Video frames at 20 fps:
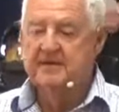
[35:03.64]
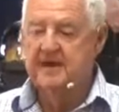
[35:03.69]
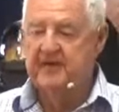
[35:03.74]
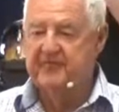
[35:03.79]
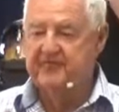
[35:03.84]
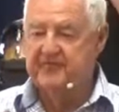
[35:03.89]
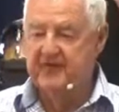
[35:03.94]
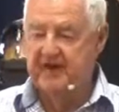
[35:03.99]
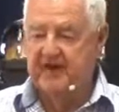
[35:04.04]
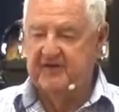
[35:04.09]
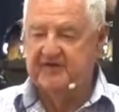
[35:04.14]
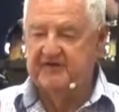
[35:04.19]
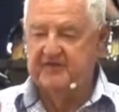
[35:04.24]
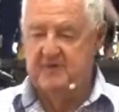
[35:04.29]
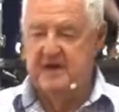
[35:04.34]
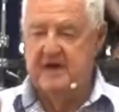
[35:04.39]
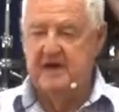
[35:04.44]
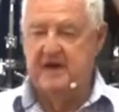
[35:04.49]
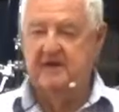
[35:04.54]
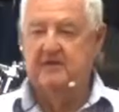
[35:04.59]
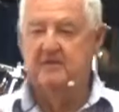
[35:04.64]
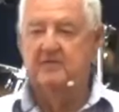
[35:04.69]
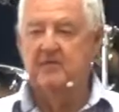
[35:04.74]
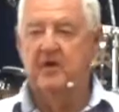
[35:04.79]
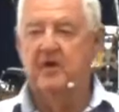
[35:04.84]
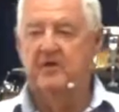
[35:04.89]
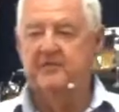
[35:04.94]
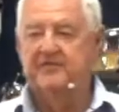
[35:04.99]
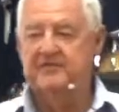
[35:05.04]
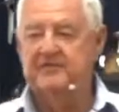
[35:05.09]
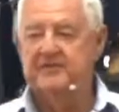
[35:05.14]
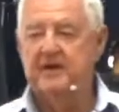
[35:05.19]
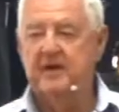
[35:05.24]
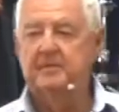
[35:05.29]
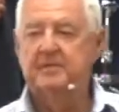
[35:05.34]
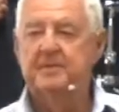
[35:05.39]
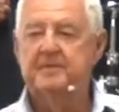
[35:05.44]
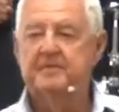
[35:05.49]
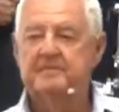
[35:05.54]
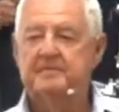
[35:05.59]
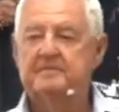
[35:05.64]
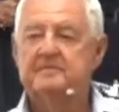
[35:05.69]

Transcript: their flesh man rises up.